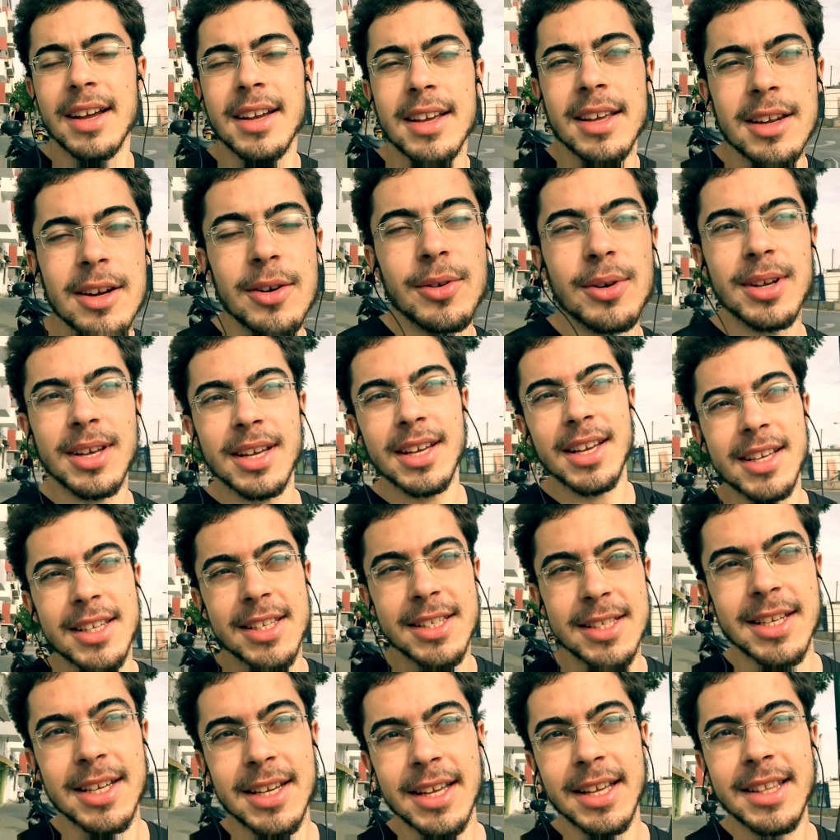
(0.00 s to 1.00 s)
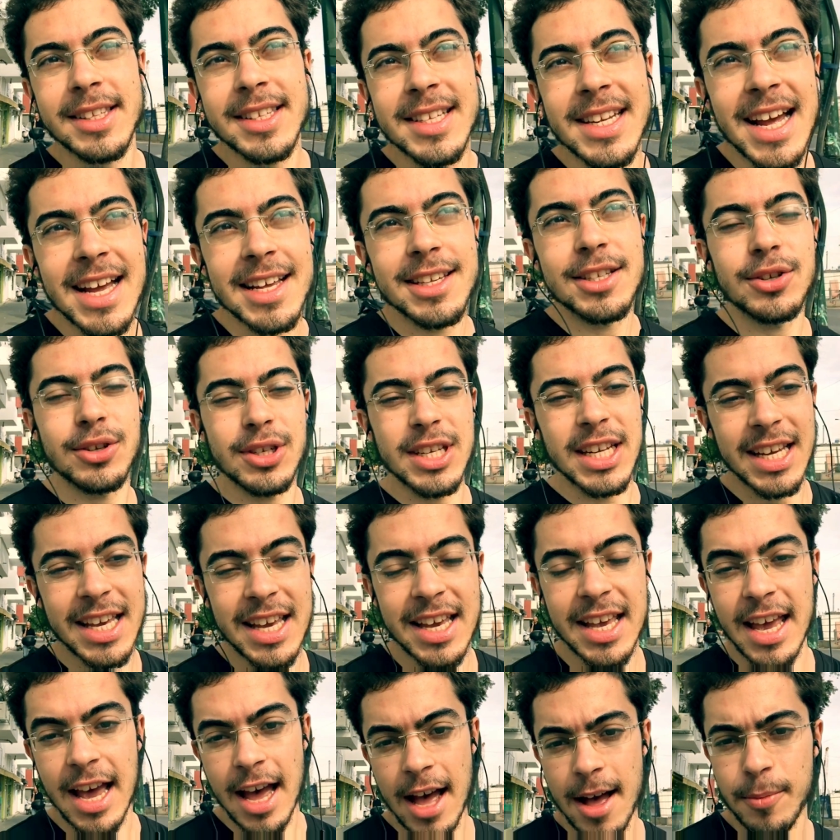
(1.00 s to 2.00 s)
you know, it's nice to take a
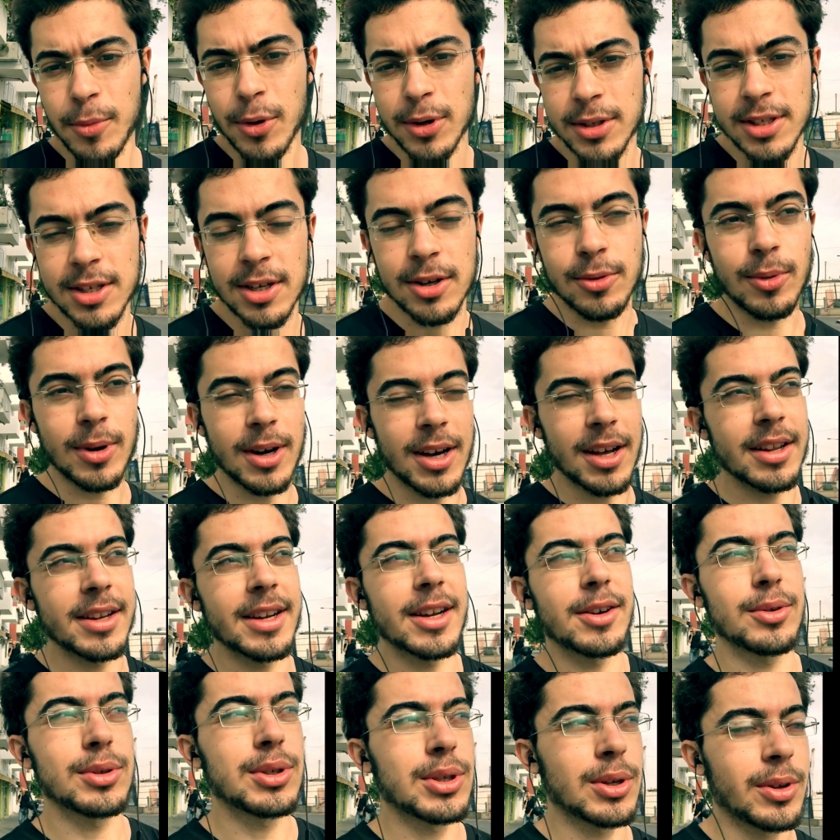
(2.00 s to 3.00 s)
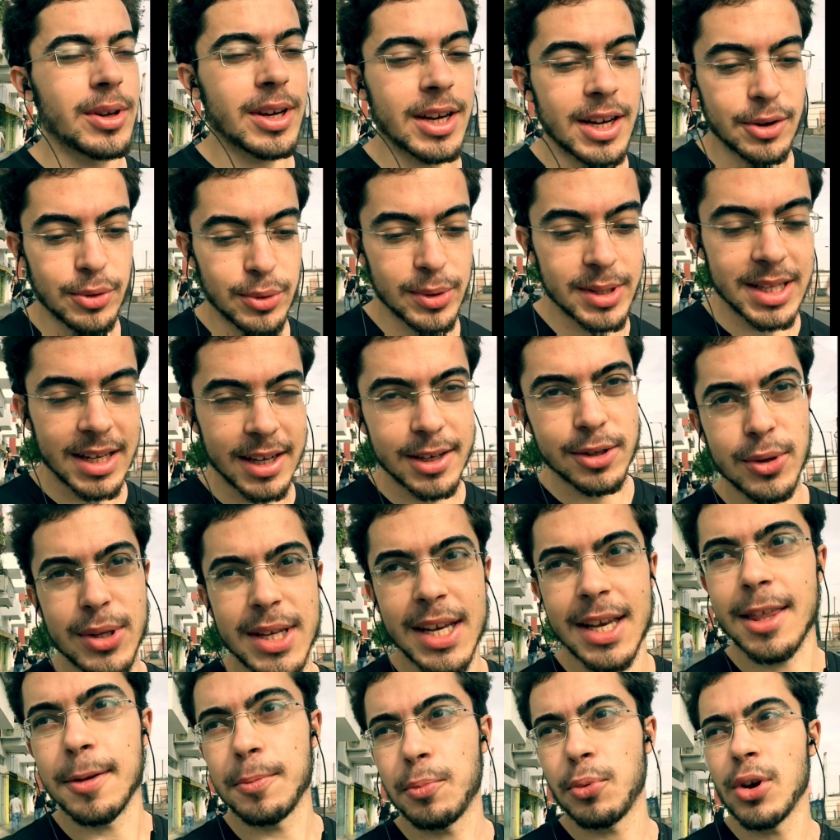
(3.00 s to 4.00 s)
cab once in a while, and I also I always like to
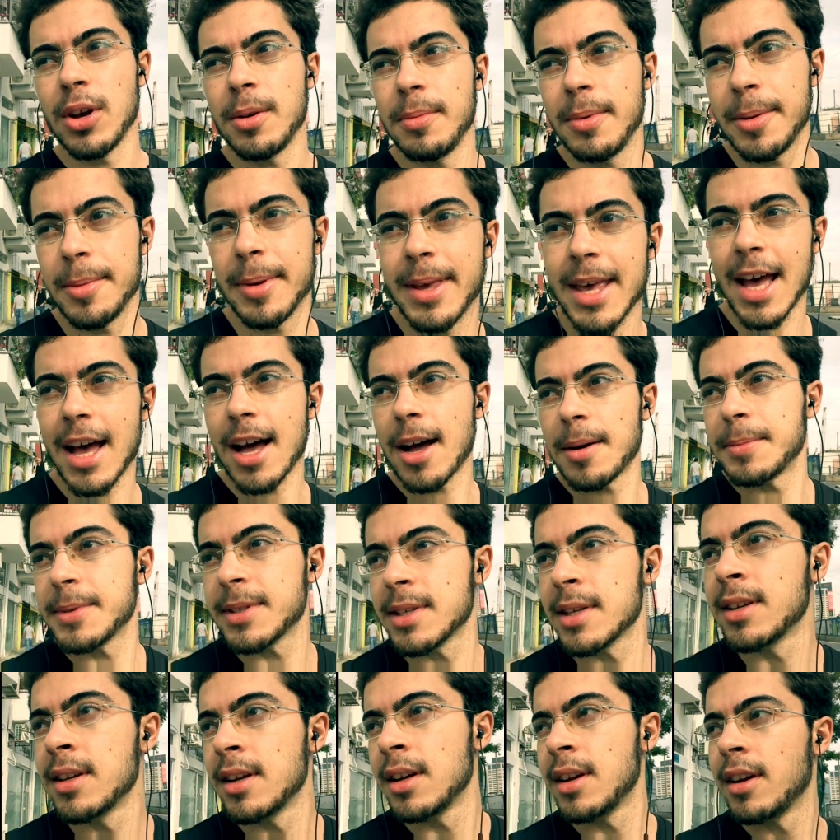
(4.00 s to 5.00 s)
take the premium cabs.